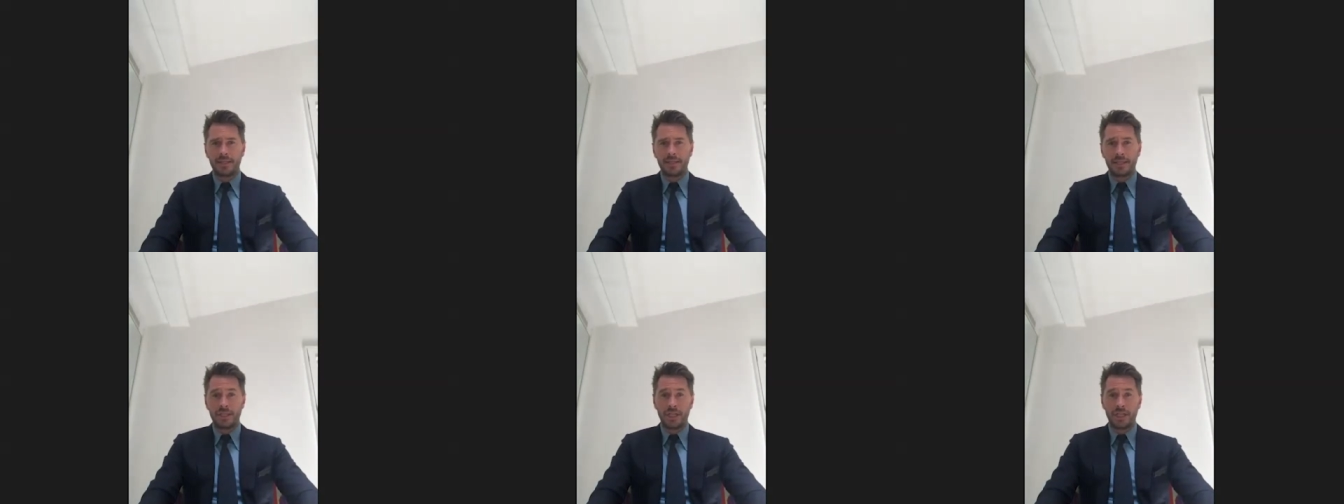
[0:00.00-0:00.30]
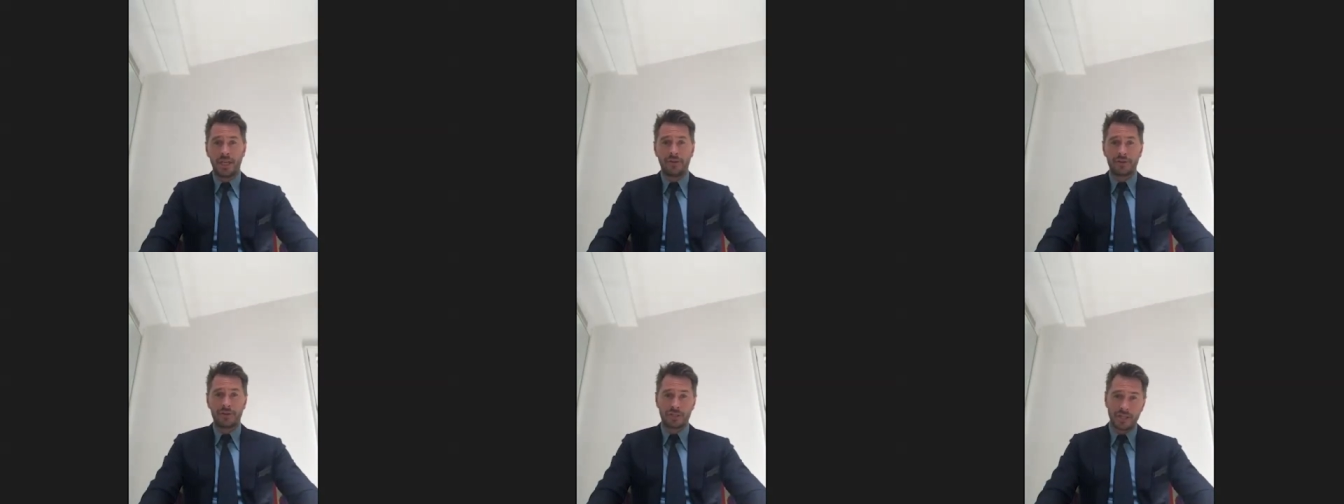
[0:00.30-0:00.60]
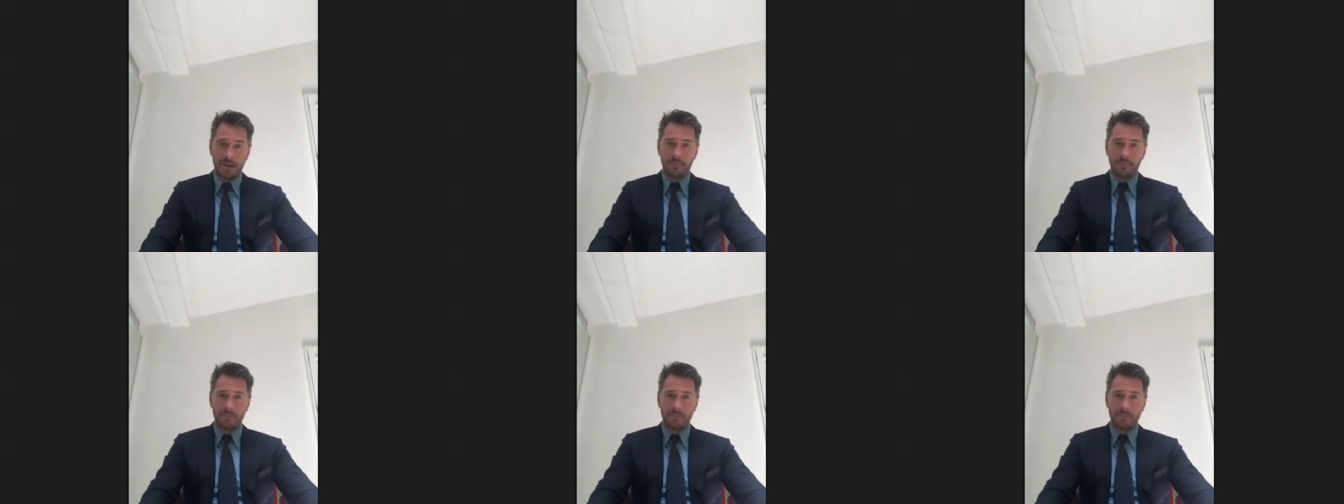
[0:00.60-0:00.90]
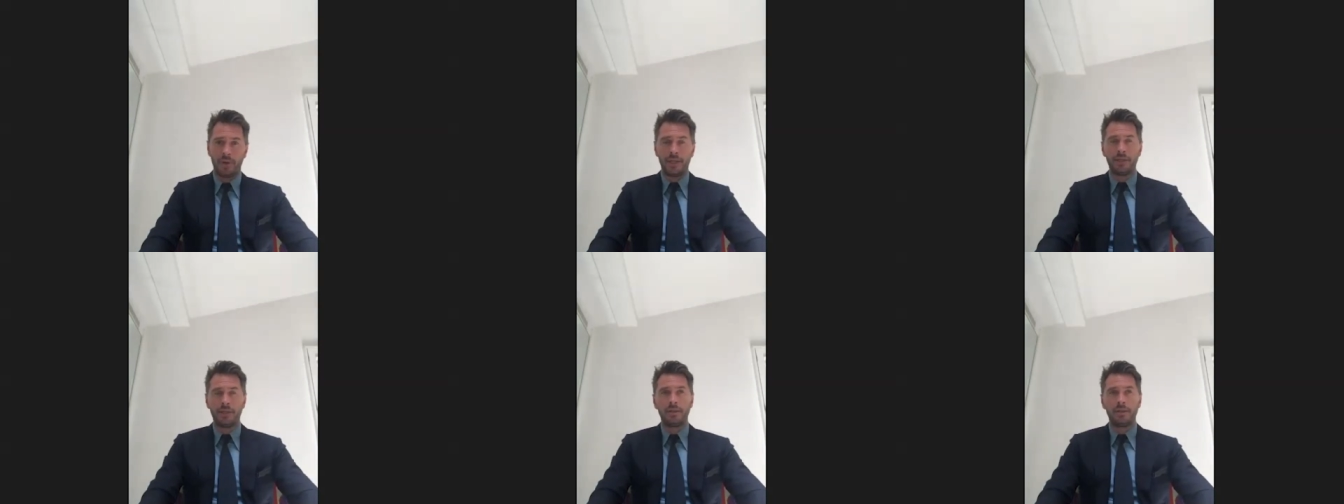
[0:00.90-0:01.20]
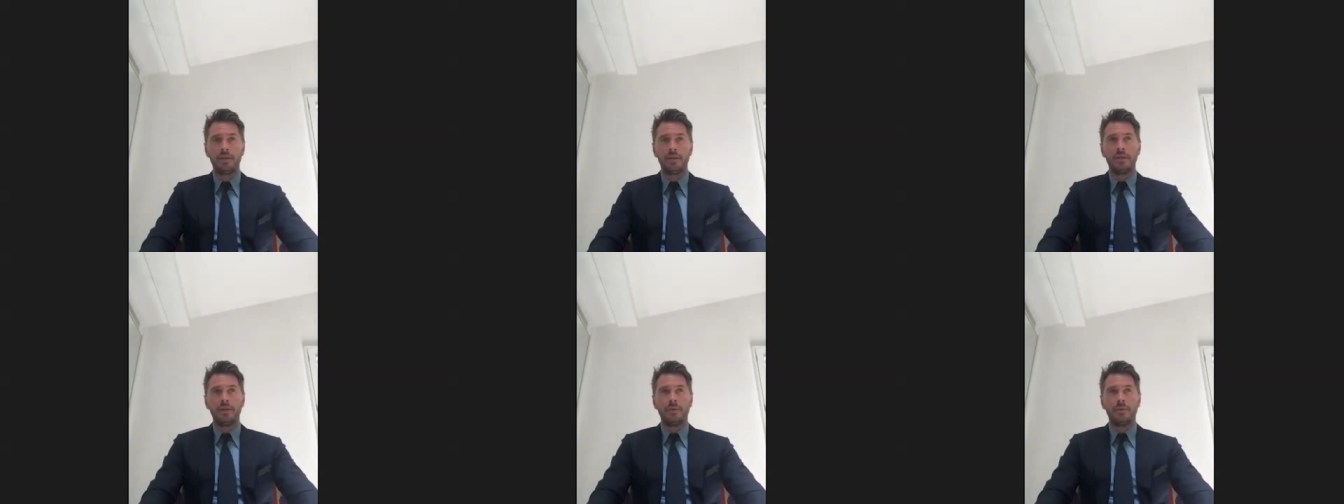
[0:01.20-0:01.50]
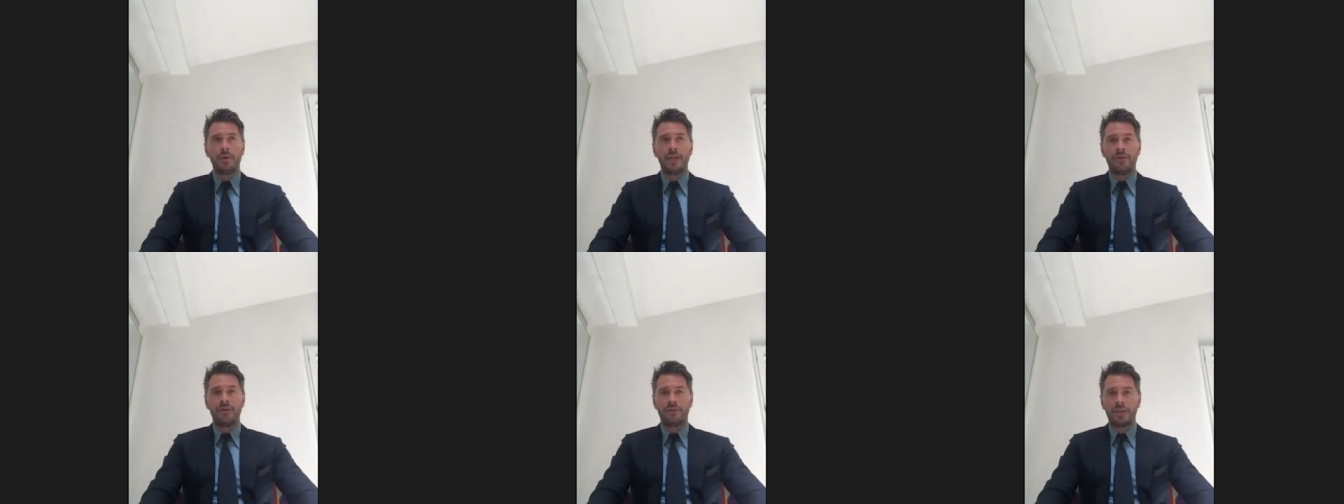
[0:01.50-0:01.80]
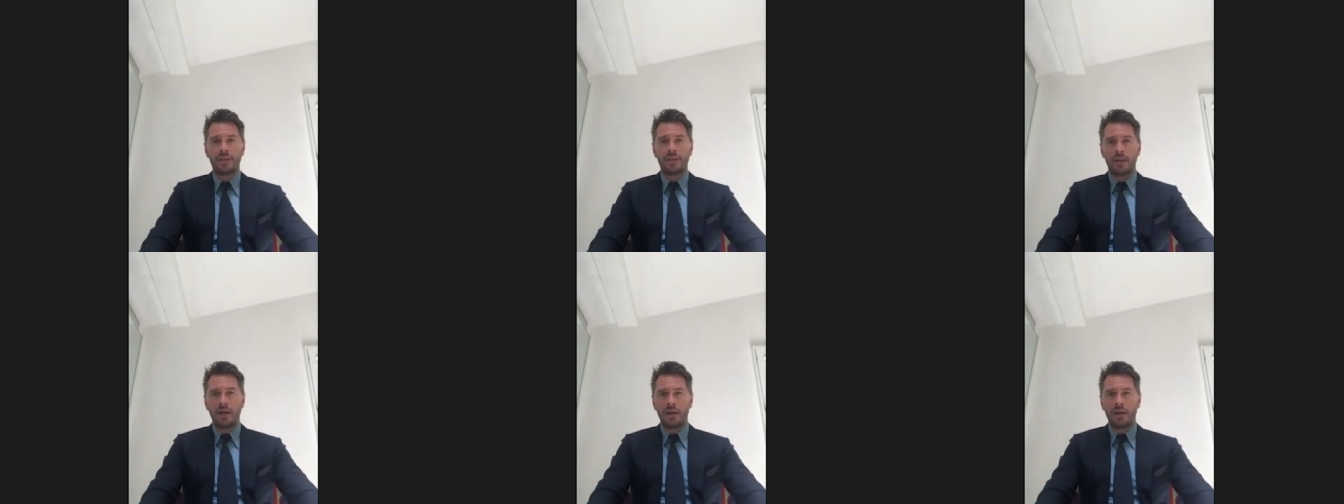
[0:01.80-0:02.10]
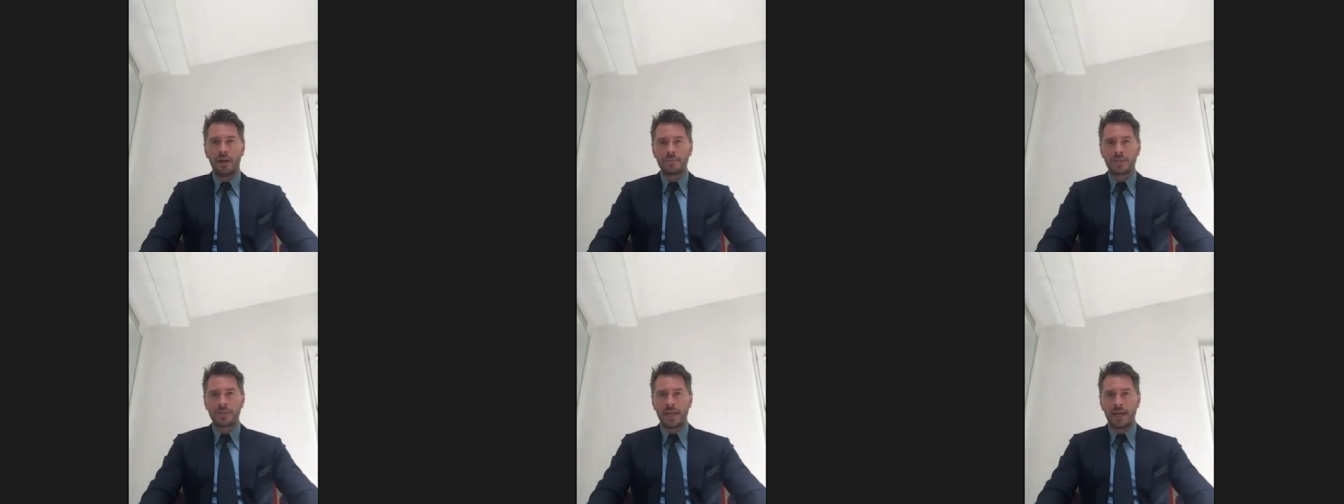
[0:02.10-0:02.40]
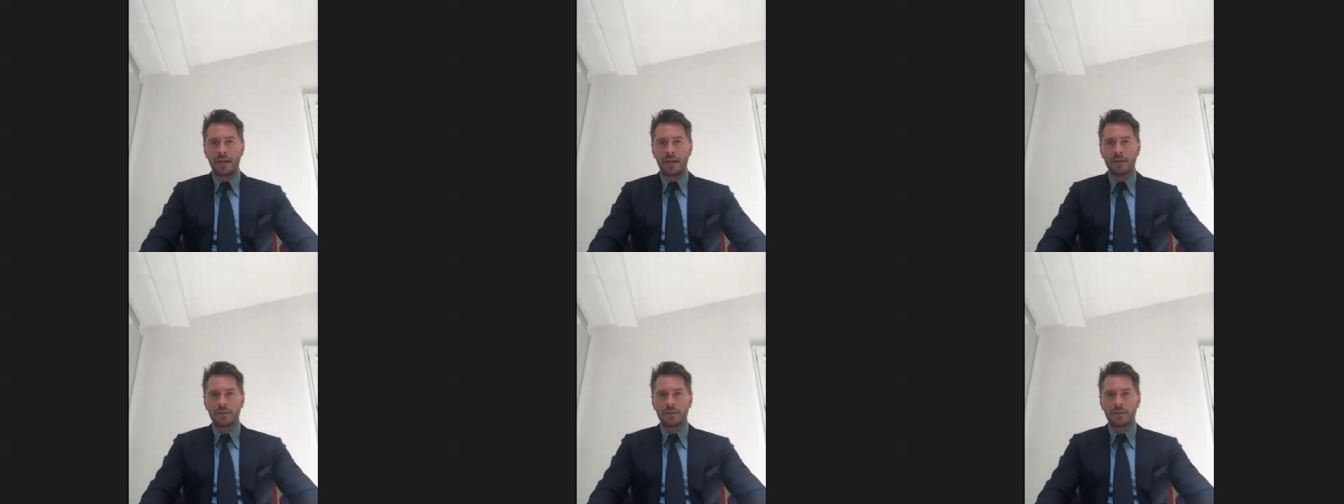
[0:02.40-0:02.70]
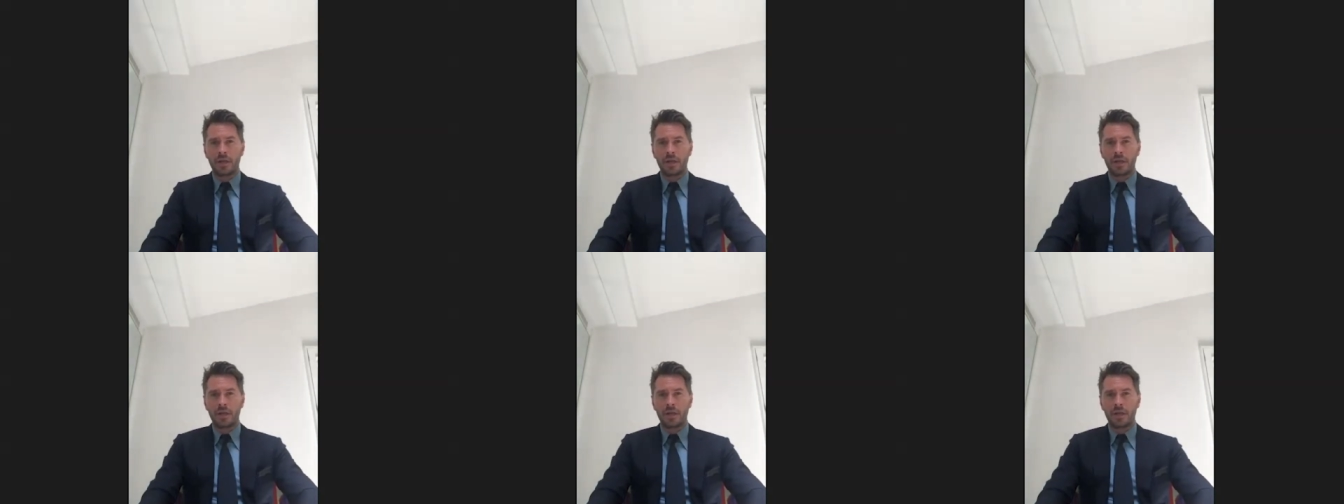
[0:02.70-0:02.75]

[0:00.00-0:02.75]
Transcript: year at some point, when everything calms down.